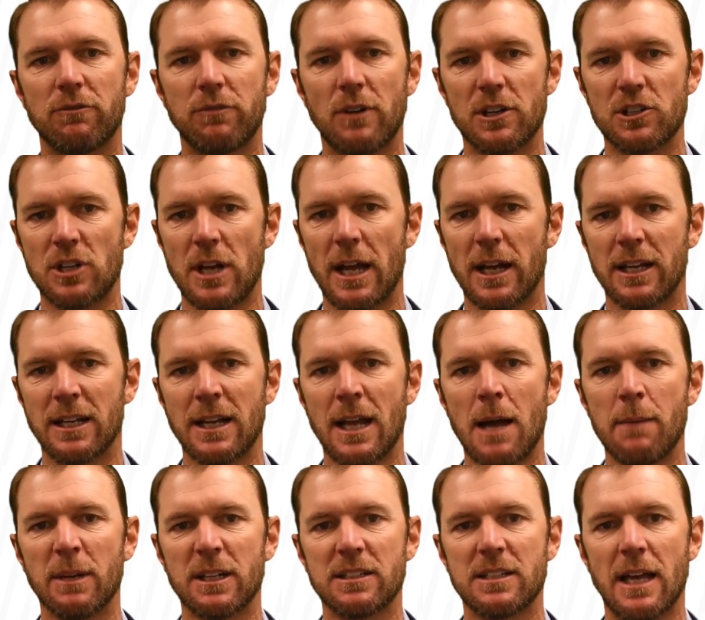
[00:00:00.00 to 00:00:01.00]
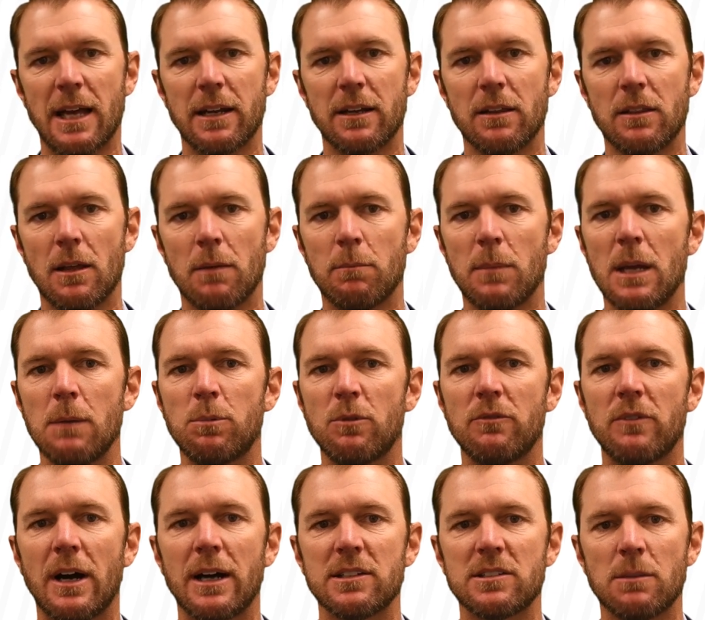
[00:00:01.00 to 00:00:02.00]
fresh economic data that may
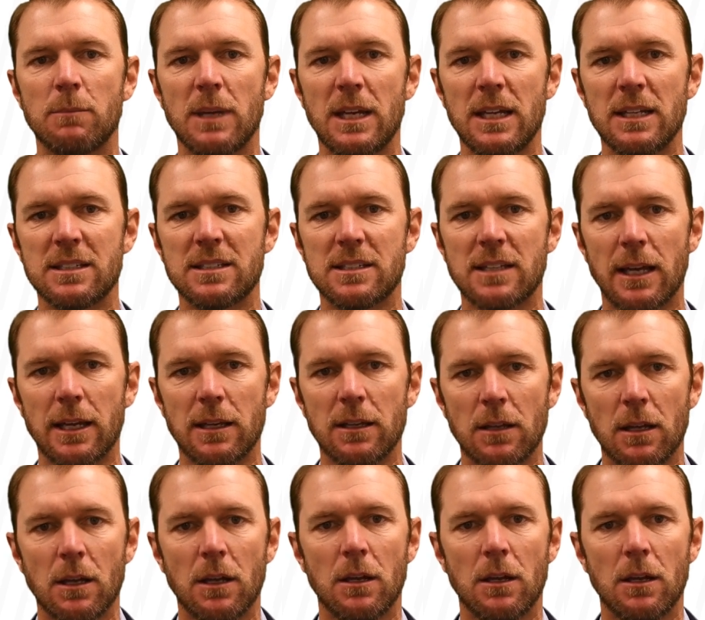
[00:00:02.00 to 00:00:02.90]
provide some insight